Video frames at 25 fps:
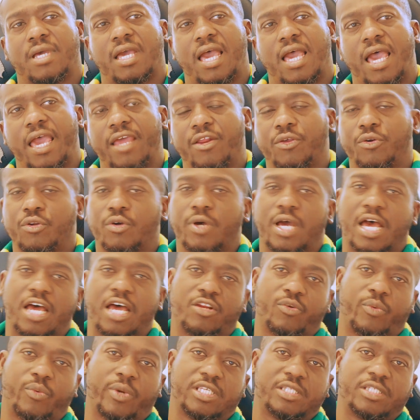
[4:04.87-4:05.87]
I don't know how
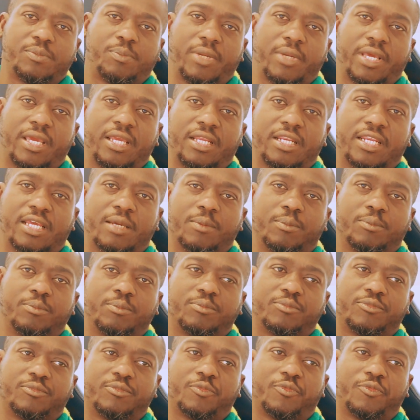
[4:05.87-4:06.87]
to explain
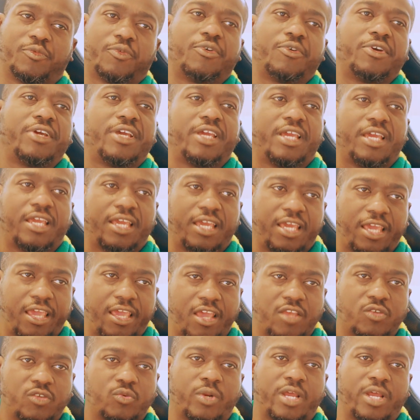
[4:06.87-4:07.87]
them.
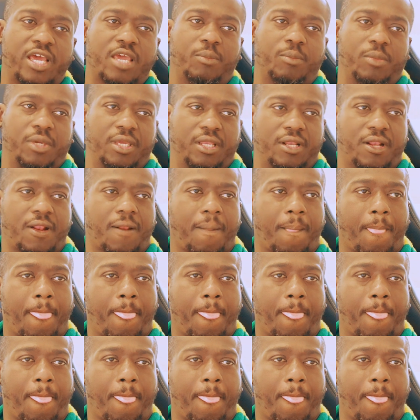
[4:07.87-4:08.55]
Here's what I mean.